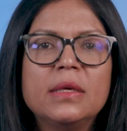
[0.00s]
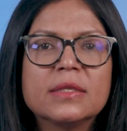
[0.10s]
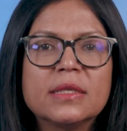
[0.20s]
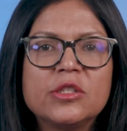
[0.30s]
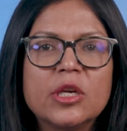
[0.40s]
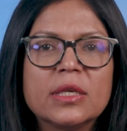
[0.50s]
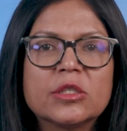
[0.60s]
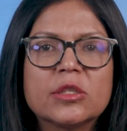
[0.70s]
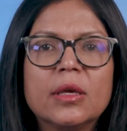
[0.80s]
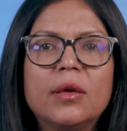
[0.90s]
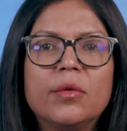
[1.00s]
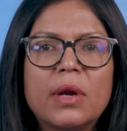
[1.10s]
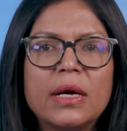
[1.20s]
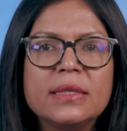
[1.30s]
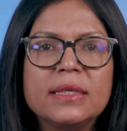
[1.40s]
suggests
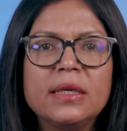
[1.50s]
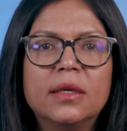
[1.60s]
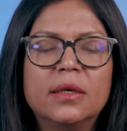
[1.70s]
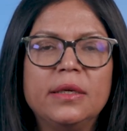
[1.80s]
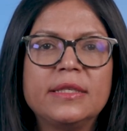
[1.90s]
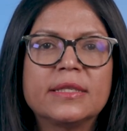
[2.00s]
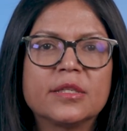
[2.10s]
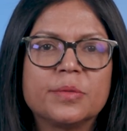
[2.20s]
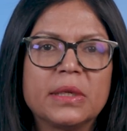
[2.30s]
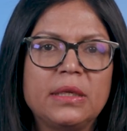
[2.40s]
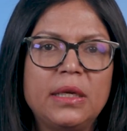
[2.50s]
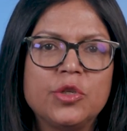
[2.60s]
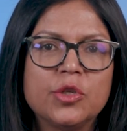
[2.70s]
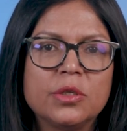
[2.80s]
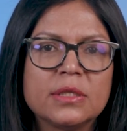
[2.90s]
rising earnings
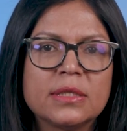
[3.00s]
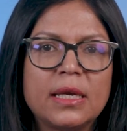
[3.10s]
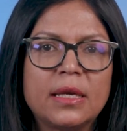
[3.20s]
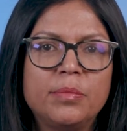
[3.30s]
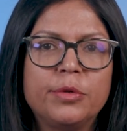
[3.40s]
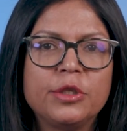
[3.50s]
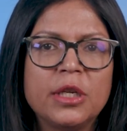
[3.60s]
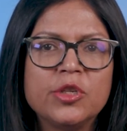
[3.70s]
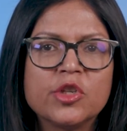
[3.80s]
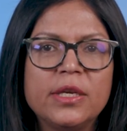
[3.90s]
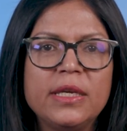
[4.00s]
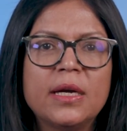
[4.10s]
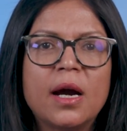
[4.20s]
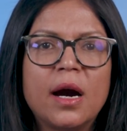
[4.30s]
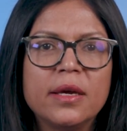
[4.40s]
expectations and potentially
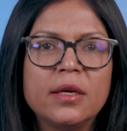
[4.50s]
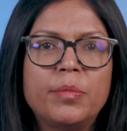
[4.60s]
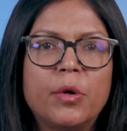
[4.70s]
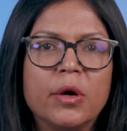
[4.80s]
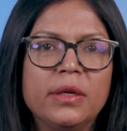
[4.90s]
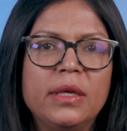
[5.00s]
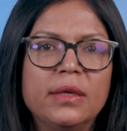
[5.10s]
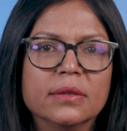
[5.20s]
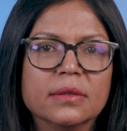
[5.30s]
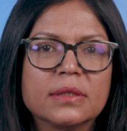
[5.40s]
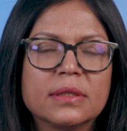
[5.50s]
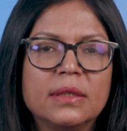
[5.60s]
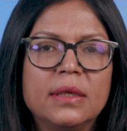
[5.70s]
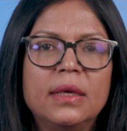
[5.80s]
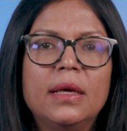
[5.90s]
higher bond yields.
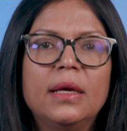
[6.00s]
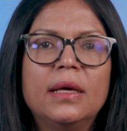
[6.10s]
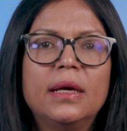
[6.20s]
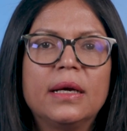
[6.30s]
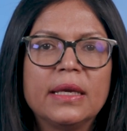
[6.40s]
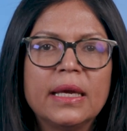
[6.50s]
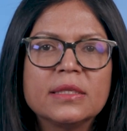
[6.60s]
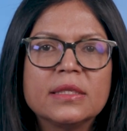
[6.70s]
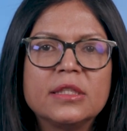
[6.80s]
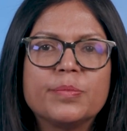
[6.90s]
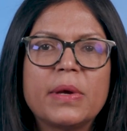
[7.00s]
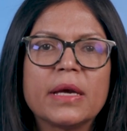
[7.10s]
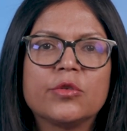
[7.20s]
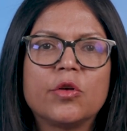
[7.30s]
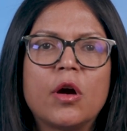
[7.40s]
Against this
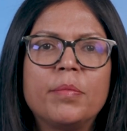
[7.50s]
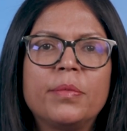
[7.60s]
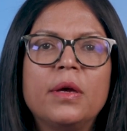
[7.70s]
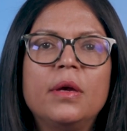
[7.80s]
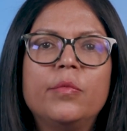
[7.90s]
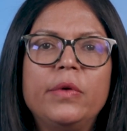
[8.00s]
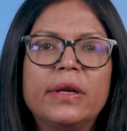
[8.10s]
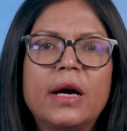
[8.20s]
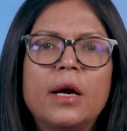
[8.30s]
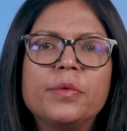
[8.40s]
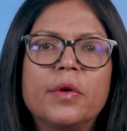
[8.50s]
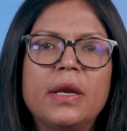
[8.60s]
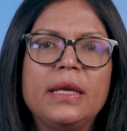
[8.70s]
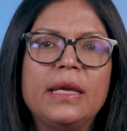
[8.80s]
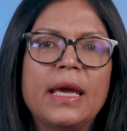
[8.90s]
backdrop, we are
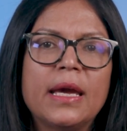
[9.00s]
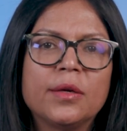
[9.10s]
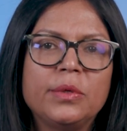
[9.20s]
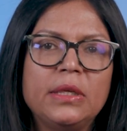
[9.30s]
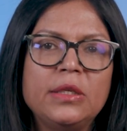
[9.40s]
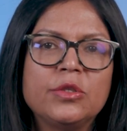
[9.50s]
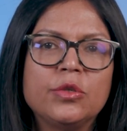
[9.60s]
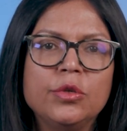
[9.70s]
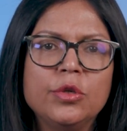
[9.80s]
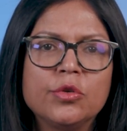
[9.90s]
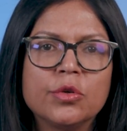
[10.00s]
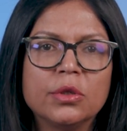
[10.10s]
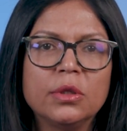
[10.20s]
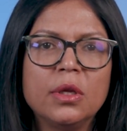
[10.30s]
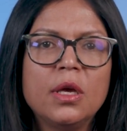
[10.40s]
upgrading equities to
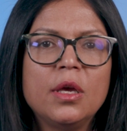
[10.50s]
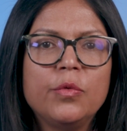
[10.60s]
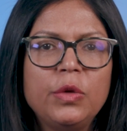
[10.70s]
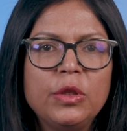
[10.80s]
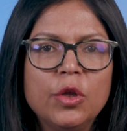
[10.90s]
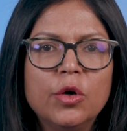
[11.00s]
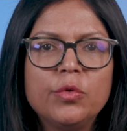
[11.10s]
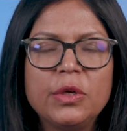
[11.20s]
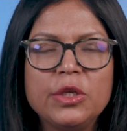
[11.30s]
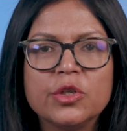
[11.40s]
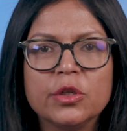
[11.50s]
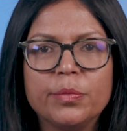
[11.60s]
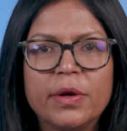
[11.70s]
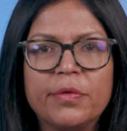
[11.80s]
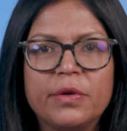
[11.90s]
neutral with no regional
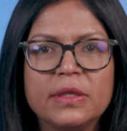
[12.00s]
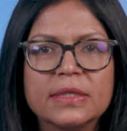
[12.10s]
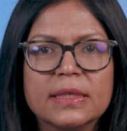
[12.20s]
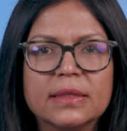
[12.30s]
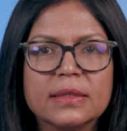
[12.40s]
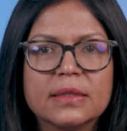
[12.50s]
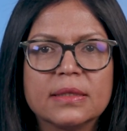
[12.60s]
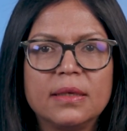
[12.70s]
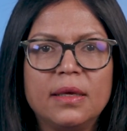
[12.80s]
preferences.